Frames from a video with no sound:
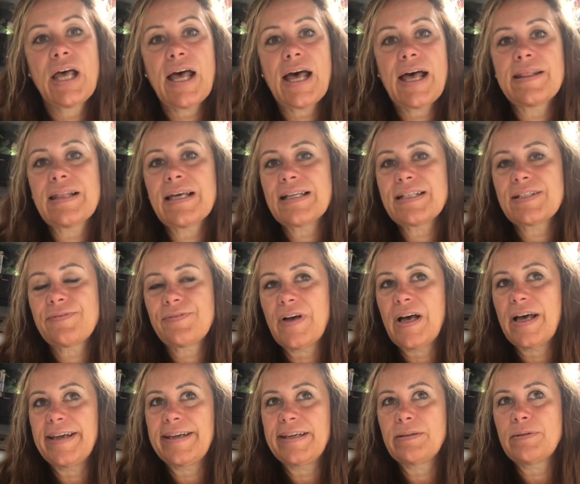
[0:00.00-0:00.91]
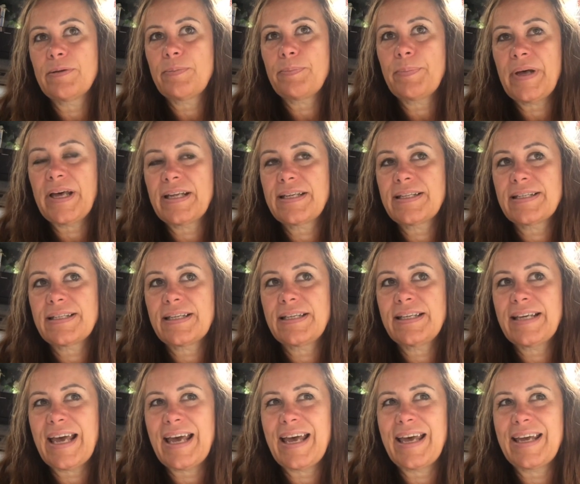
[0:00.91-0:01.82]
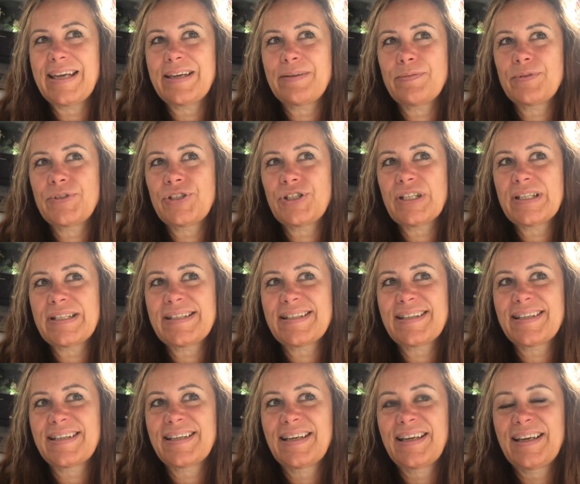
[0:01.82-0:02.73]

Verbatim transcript: and that's fine but yeah it was just